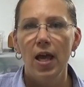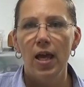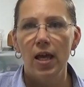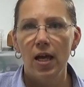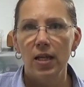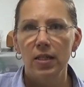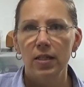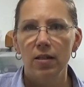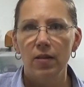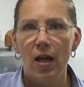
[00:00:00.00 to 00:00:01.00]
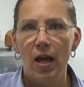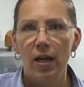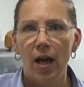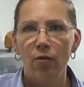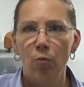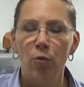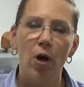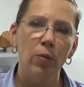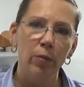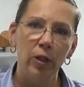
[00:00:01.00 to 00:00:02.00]
and then I will
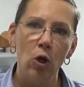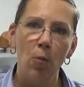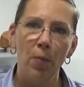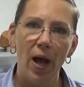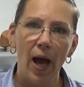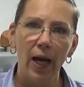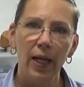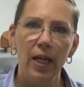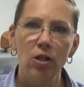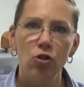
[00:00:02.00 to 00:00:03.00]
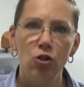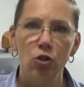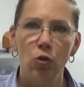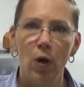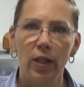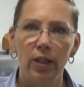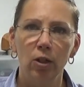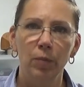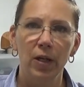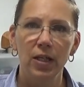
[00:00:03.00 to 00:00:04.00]
probably go back and do a
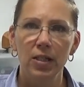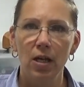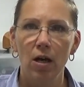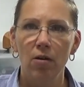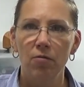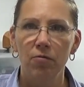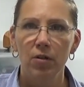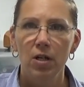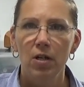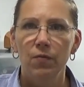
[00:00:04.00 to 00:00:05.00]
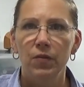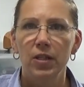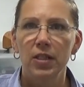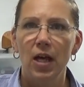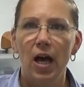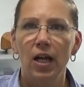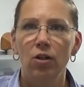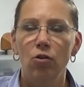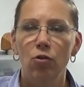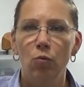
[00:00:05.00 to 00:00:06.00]
little bit of
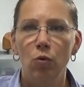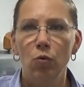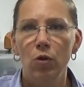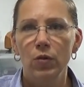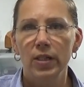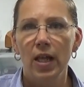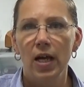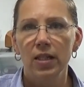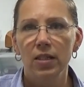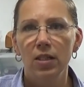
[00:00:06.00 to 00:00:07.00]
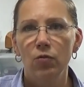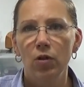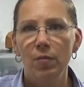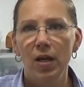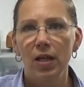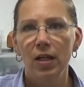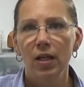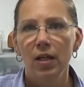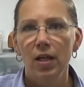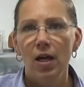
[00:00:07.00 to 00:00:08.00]
design through those lines that we make
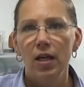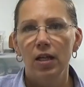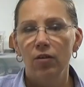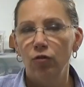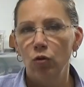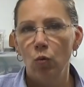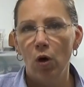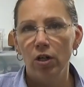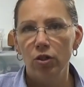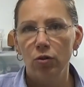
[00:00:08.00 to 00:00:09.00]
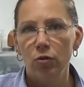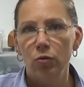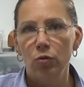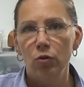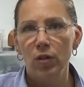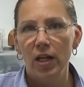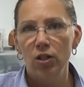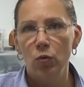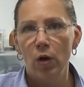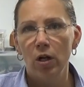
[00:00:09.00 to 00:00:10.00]
if you want to do that
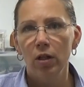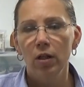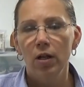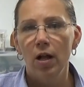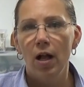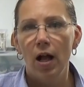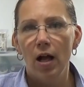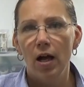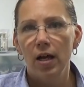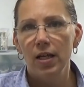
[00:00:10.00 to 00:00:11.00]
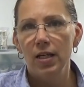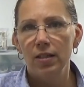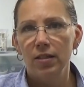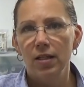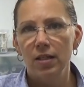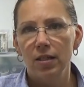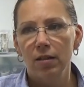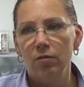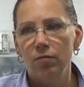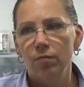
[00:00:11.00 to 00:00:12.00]
as well.
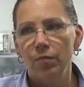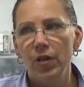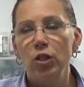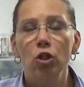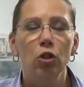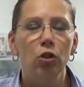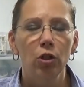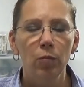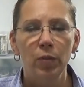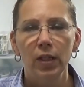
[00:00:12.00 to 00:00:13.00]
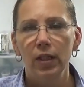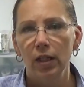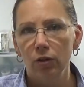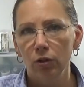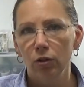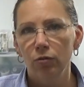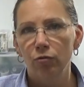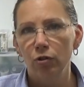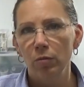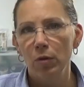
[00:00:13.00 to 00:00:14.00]
It's a good beginner
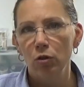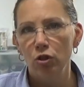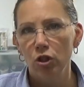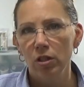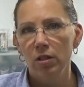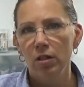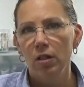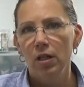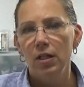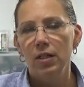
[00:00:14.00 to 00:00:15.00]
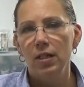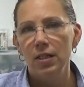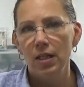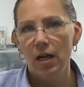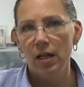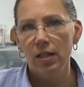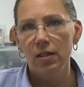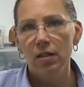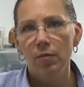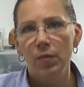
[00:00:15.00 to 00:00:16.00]
free motion
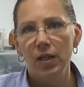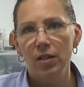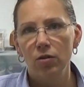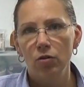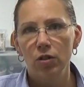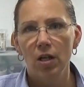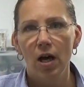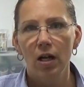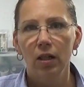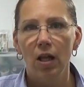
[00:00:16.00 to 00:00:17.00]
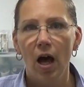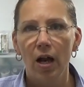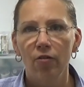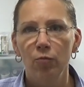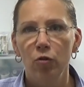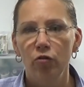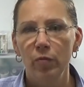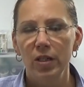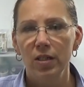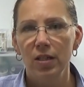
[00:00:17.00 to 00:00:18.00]
design because there's not a lot of
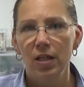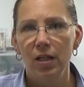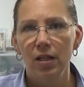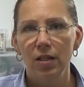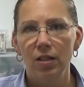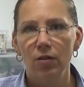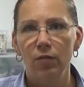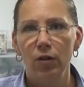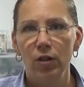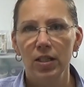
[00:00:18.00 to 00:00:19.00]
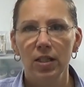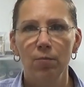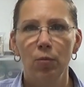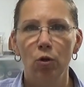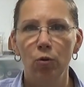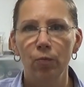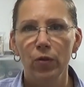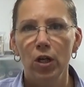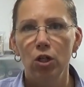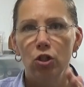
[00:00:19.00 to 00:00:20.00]
movement in it. It's a very simple,
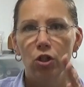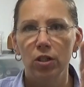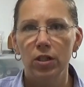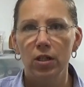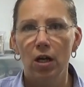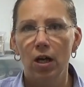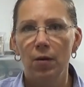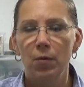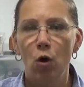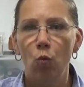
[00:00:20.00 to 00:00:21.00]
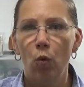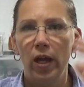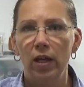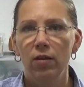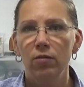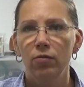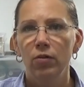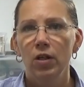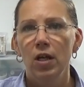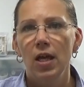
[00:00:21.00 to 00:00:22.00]
just a wave,
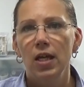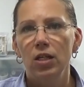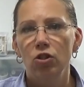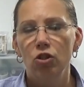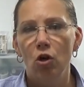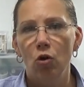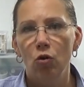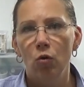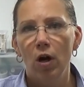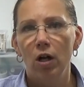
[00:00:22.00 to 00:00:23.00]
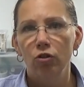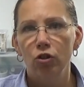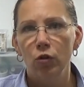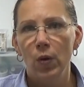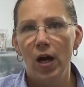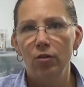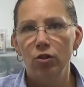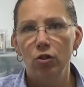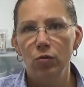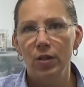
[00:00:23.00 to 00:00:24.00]
and so I'll show you how
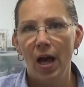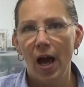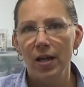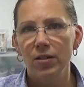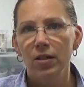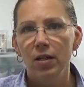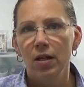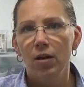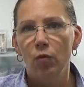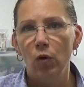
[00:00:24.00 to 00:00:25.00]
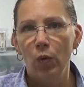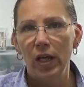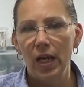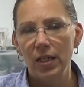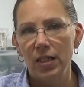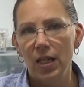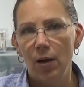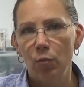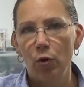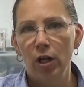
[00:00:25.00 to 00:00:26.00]
to do that when we get to
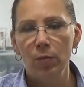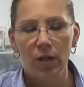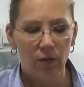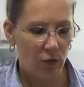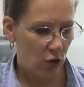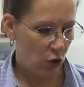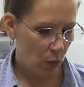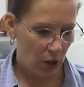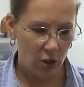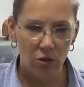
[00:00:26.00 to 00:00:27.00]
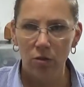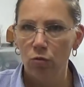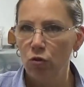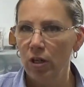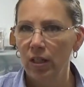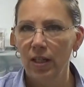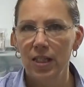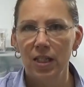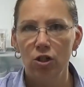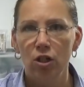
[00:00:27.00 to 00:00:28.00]
that point. But if you just want to do some straight line
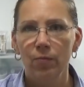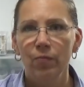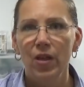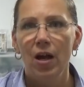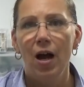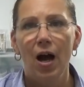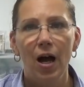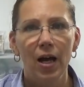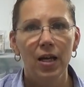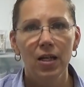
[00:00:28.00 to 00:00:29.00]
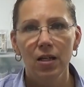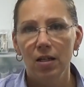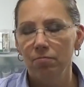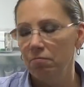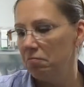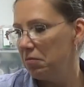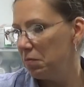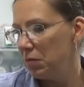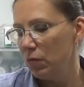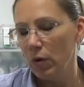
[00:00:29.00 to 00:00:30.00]
stitching, I'm
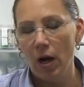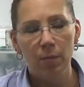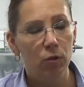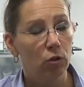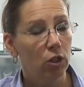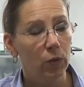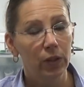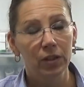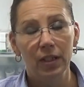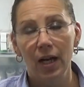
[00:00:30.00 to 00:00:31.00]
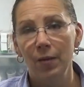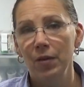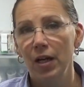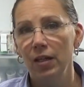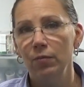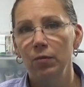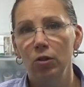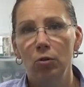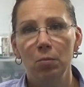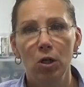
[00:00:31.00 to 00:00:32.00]
dirty quilting. I'm not even
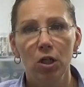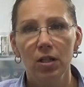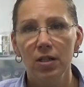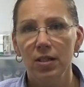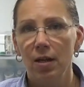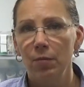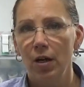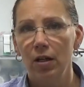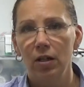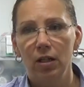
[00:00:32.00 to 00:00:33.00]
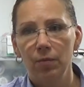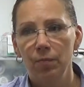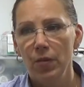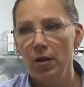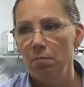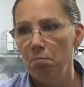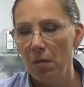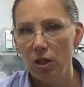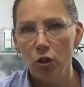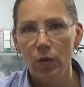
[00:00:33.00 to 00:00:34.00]
going to mark this. I'm not going to
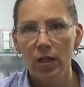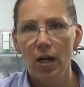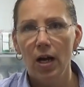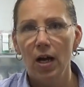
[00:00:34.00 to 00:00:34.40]
measure it.